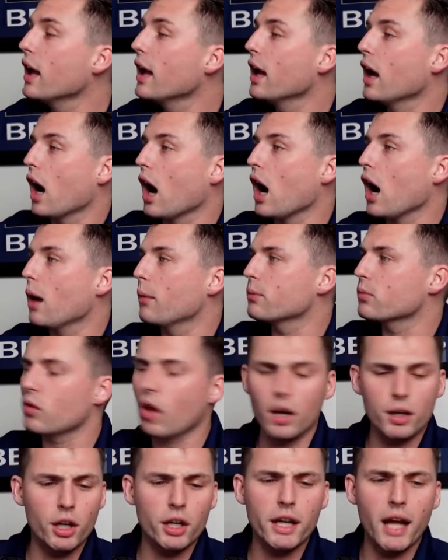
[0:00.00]
Um,
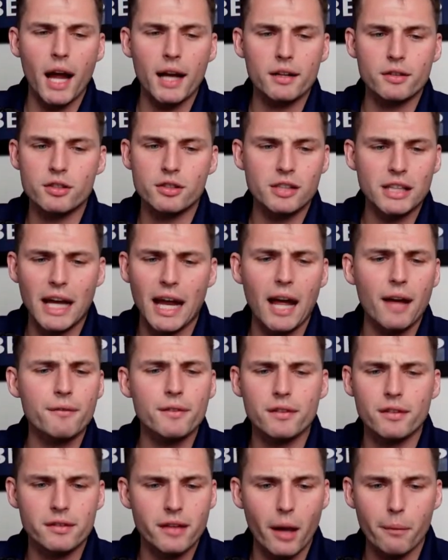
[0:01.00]
a good guy to just have
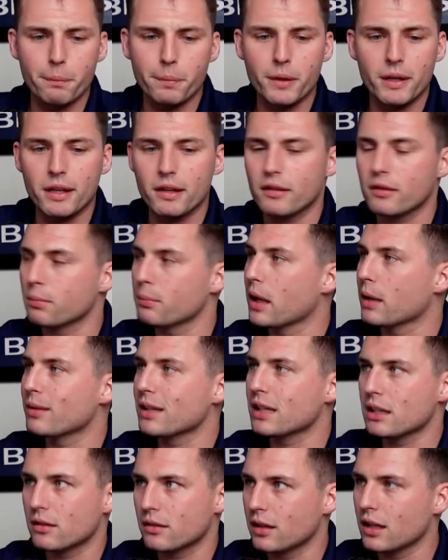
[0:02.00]
as a depth piece,
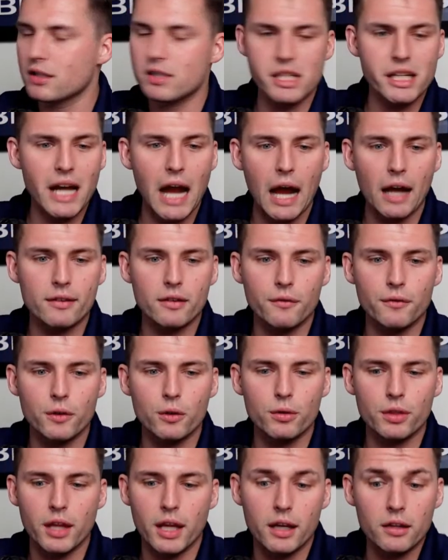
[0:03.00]
maybe teach the guys a
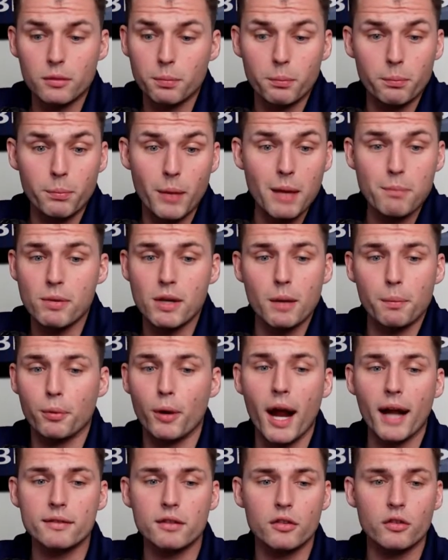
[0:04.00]
few things, maybe a
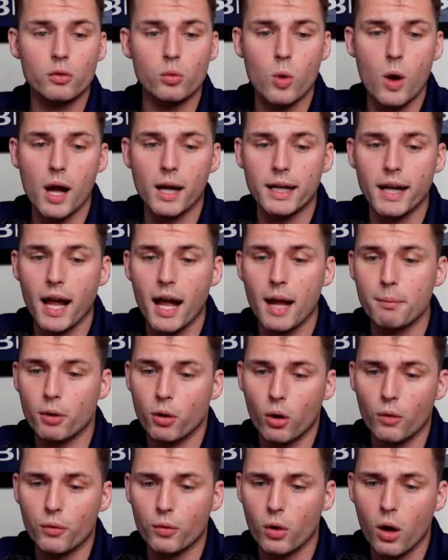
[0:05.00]
practice squad guy, but
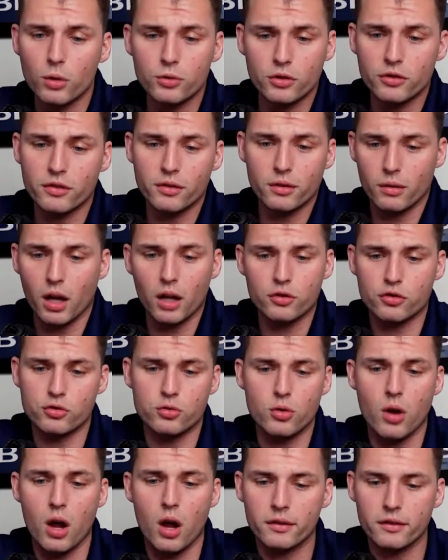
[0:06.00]
overall, just a
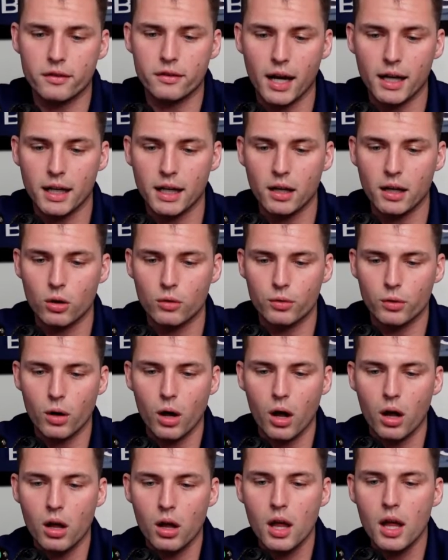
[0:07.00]
strong signing
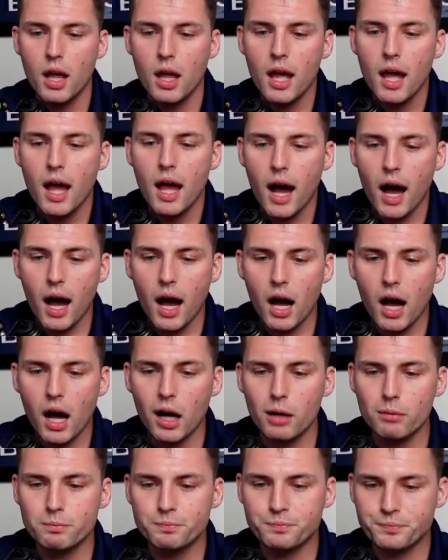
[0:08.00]
overall.
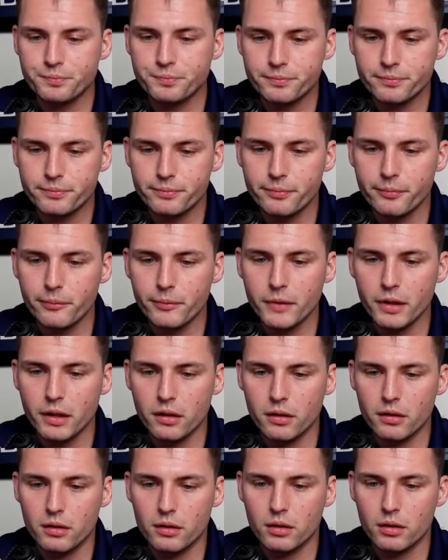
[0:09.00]
Um,
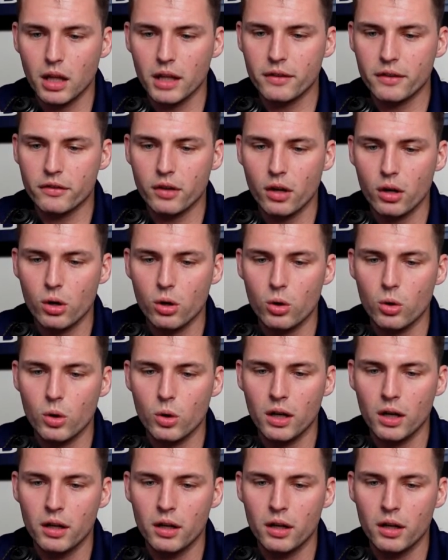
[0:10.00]
let's go,